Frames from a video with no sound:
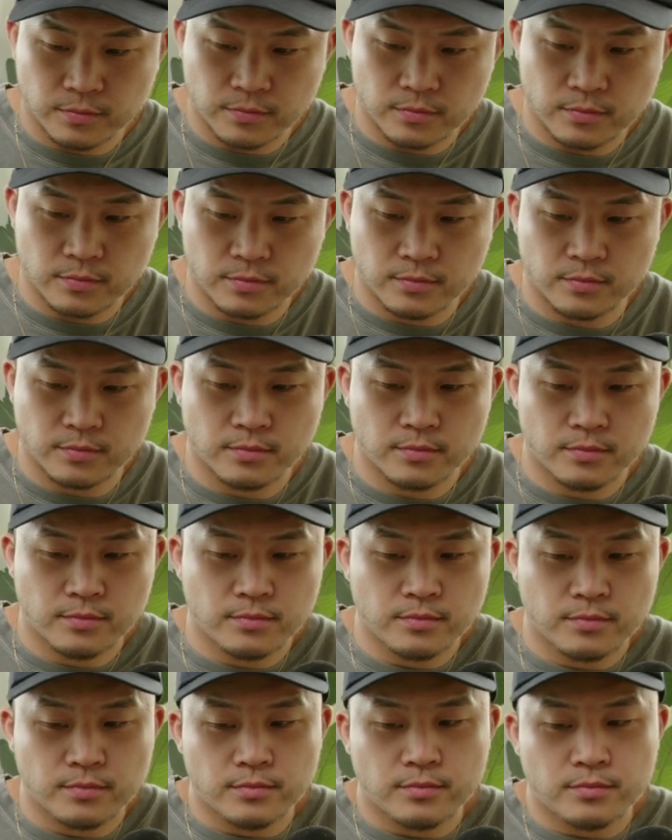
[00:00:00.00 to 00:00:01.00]

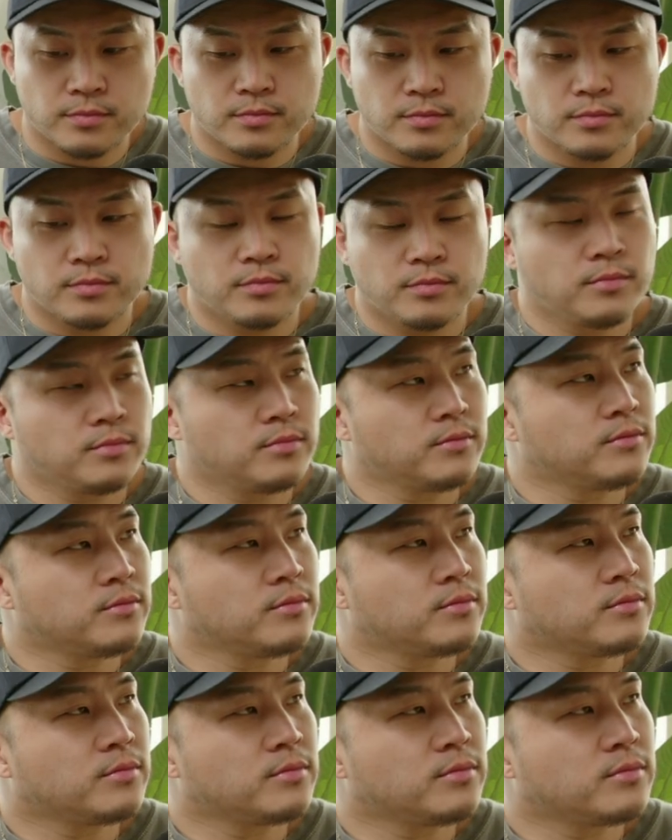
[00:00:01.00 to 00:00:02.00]

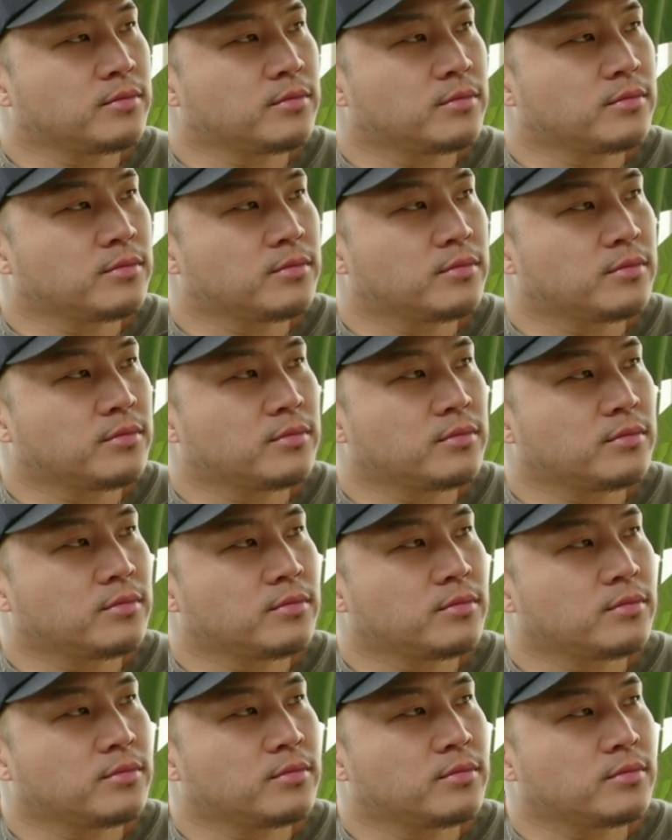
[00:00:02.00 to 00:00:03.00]

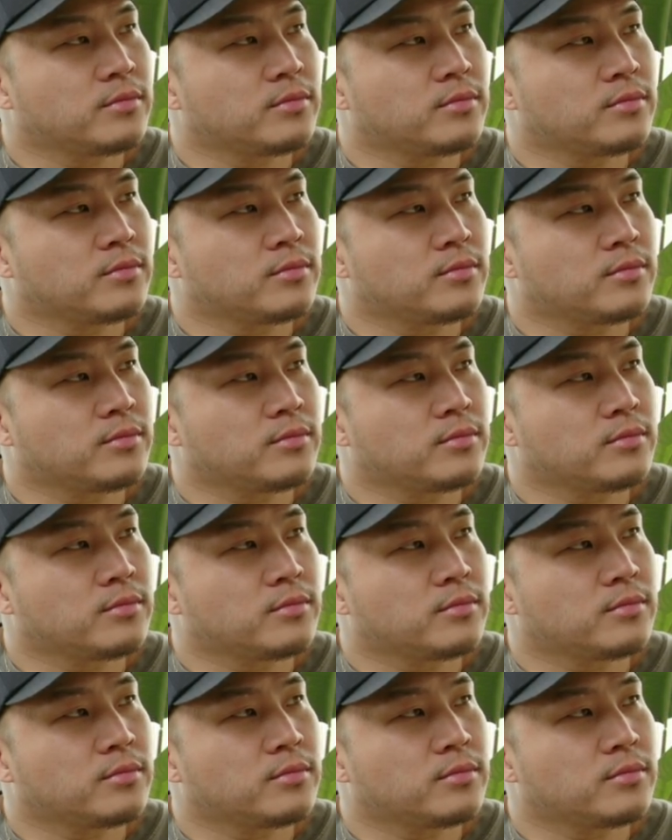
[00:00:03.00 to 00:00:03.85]
This person isn't speaking.